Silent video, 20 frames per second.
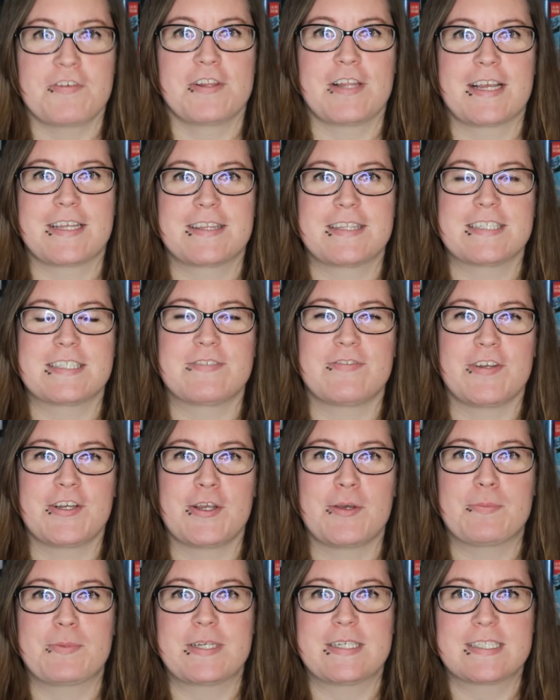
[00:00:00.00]
you like this
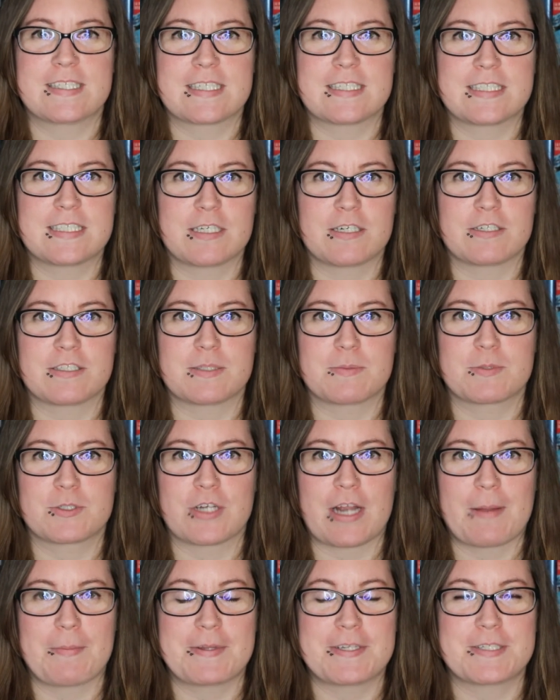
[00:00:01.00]
video, please consider
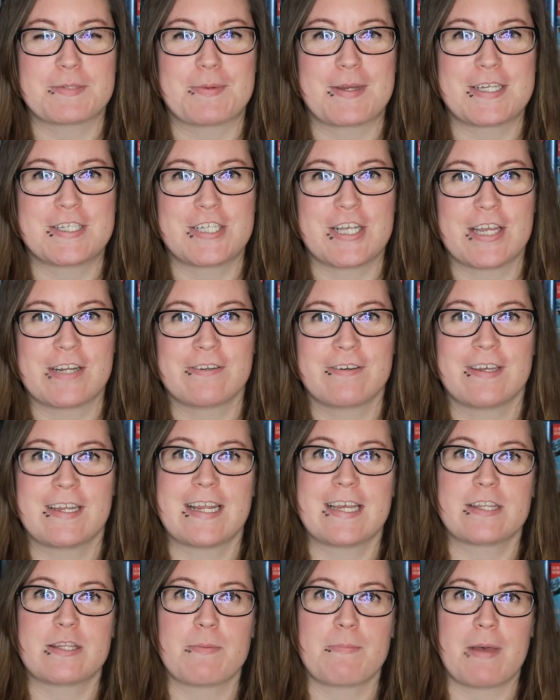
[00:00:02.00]
subscribing to my channel and
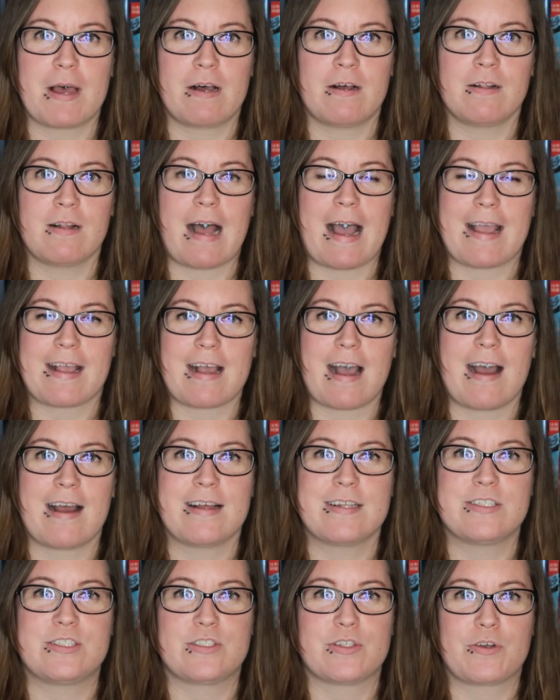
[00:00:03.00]
hit the bell
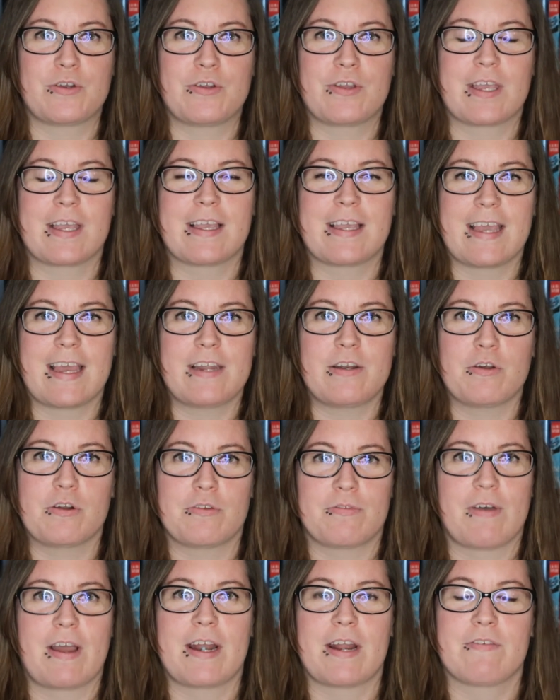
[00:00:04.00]
icon so you can get
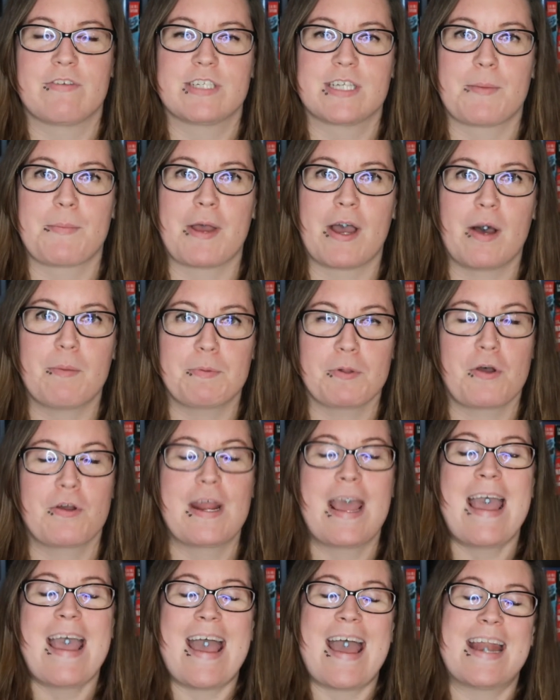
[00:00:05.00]
notified every time I
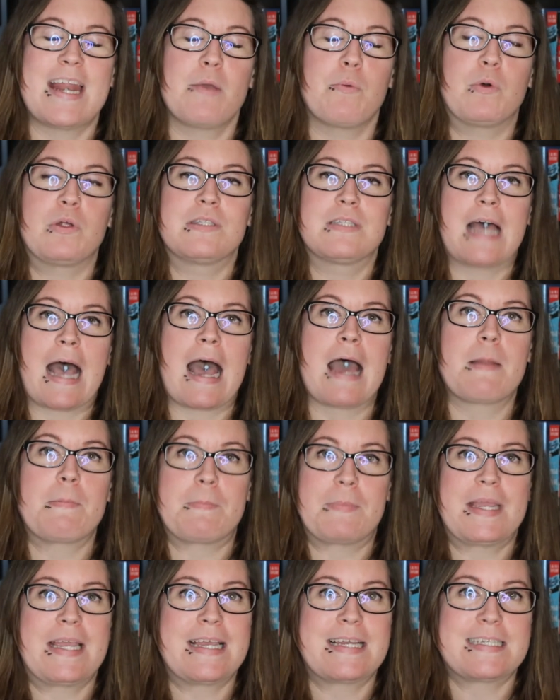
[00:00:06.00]
upload. And it will
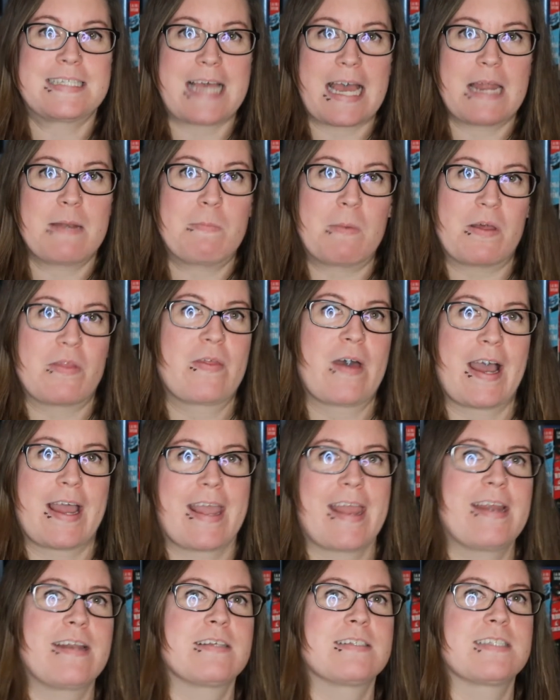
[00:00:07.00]
not be a 10-month
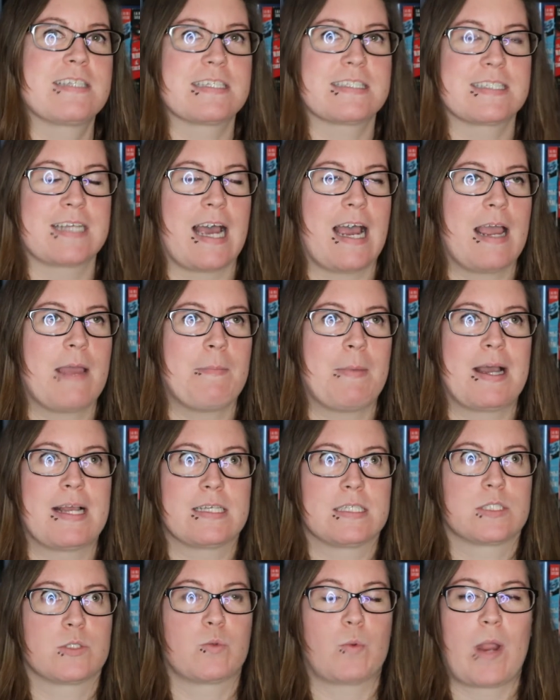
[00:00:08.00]
hiatus this time, I
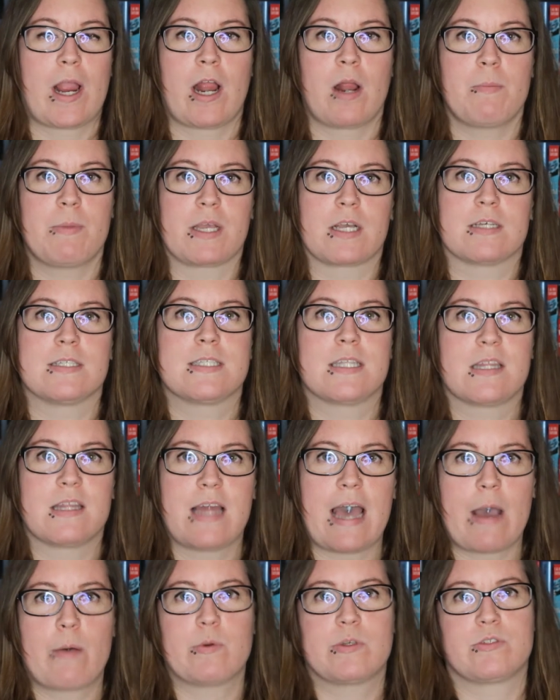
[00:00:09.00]
swear, because
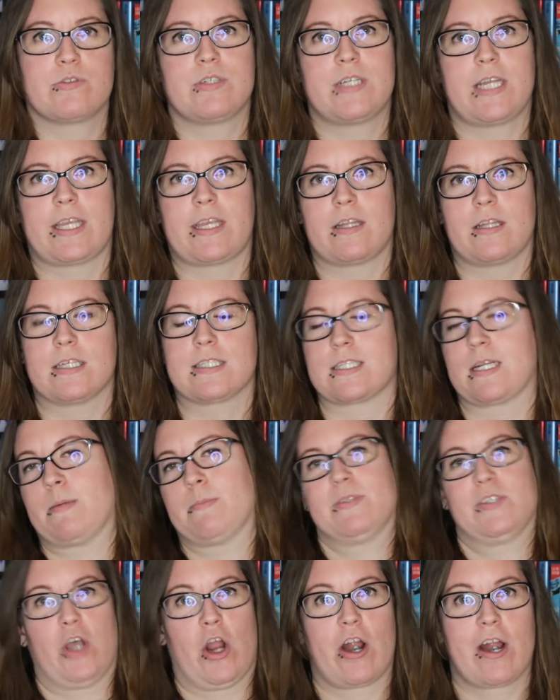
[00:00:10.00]
that was ridiculous and I'm
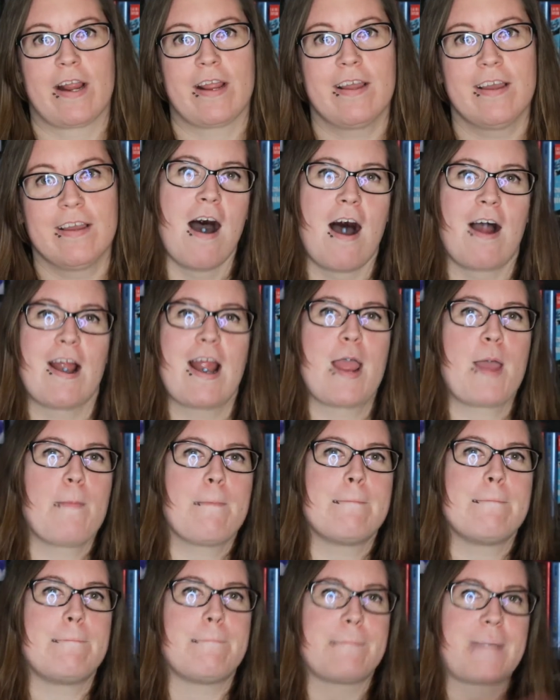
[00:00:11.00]
sorry. Alright,
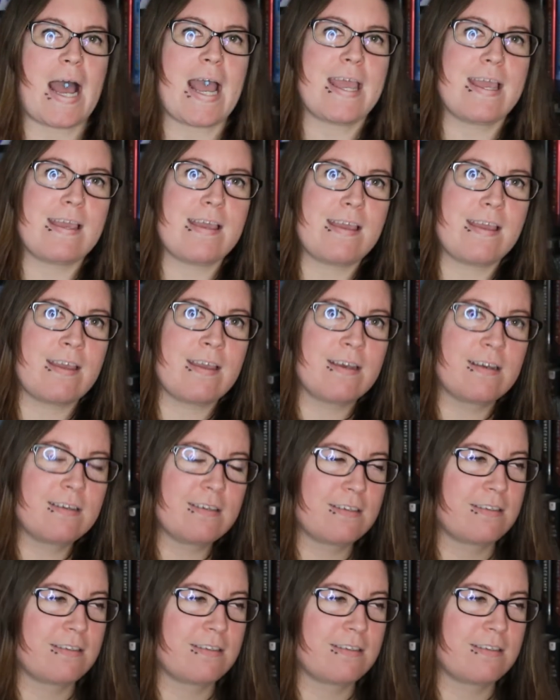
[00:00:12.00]
bye!